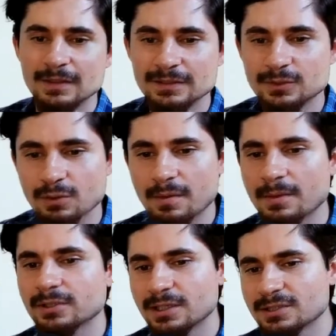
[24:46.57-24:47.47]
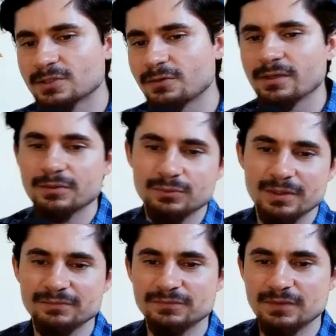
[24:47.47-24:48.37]
they talk about history or
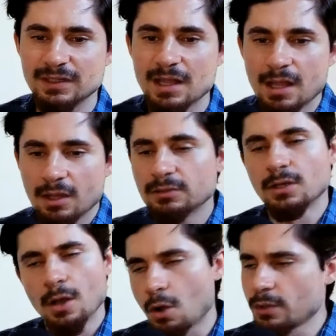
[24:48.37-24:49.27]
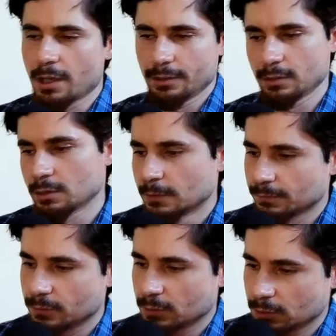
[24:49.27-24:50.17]
whatever the fuck, and oh yeah,
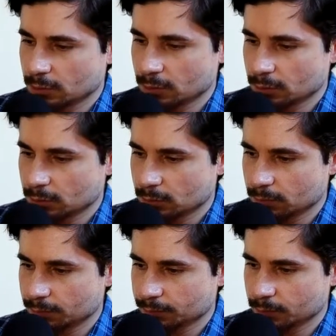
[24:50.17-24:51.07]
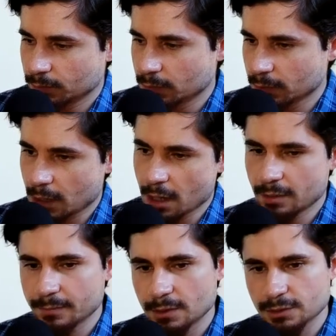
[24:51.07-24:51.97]
the
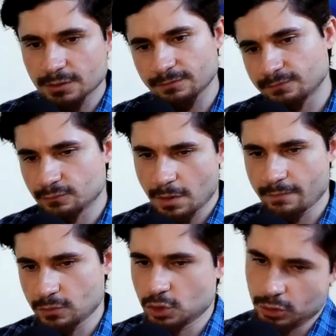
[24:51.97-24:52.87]
economies of whatever,